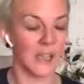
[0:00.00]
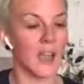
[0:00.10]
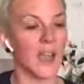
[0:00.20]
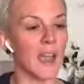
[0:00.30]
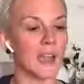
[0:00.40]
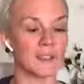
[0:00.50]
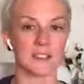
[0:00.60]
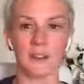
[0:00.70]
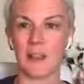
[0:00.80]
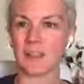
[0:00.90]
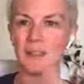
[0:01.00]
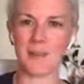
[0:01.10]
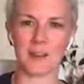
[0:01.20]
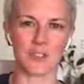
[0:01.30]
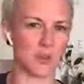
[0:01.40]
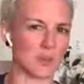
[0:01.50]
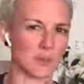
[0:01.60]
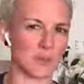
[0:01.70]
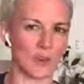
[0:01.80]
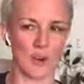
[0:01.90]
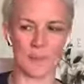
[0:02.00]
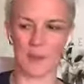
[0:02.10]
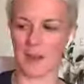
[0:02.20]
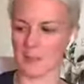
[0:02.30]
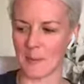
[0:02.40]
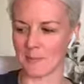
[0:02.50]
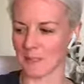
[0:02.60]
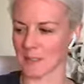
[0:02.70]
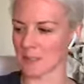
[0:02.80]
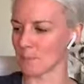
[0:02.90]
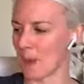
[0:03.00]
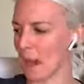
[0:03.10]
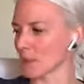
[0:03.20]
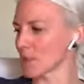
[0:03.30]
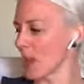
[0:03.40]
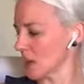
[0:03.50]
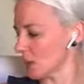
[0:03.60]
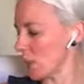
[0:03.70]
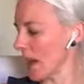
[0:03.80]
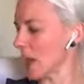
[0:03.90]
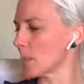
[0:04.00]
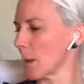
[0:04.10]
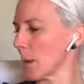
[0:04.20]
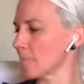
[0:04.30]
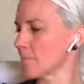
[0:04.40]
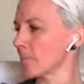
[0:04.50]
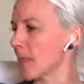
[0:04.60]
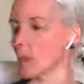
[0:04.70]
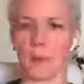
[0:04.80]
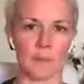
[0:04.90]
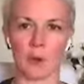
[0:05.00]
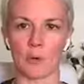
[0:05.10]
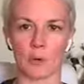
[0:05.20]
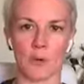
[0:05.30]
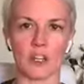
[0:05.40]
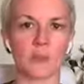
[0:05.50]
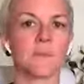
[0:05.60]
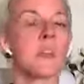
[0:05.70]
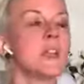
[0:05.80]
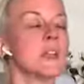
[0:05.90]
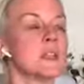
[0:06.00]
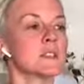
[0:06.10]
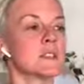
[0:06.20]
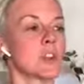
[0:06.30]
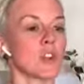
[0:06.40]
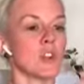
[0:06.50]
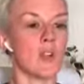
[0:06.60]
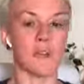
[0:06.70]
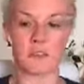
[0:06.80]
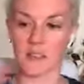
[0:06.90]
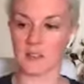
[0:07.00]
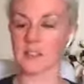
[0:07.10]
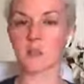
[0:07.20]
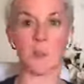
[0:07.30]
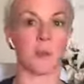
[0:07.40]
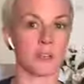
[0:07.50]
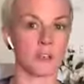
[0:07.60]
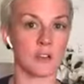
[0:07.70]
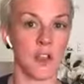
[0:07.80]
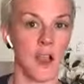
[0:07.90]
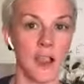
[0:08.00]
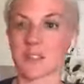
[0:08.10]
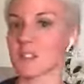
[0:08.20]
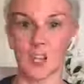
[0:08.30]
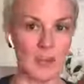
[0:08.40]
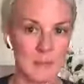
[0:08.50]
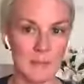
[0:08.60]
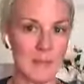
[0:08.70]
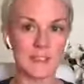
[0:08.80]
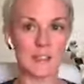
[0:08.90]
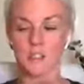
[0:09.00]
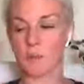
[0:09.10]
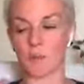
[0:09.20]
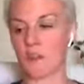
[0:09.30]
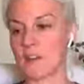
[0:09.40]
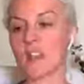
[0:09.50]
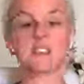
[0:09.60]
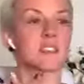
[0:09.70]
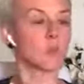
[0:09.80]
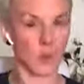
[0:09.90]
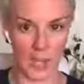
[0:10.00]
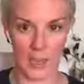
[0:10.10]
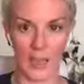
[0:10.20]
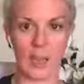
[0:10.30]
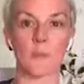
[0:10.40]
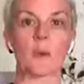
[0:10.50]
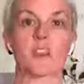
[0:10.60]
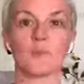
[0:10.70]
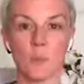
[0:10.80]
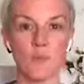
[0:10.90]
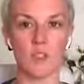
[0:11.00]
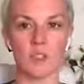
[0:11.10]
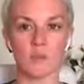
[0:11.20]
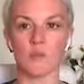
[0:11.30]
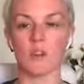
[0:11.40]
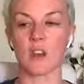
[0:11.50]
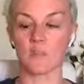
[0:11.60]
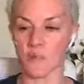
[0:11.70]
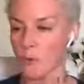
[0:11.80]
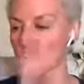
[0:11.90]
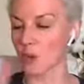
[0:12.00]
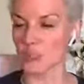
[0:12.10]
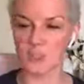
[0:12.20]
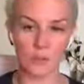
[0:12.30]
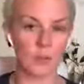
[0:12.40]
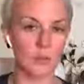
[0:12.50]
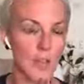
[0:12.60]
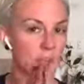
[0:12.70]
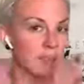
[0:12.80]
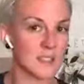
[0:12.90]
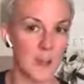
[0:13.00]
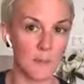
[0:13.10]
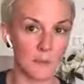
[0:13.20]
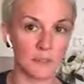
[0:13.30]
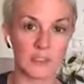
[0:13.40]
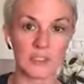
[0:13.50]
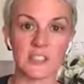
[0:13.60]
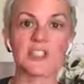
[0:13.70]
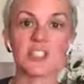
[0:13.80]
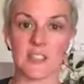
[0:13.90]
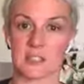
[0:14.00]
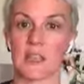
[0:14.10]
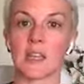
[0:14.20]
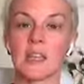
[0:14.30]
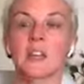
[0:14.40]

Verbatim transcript: And I think I might have talked with you guys about this perhaps last week, but anyway, I'll refresh. So I was like, this is what we're going to do, guys. It's going to be amazing. It's going to be fantastic. We're going to get our bodies moving in the morning before we go to school. And this happened religiously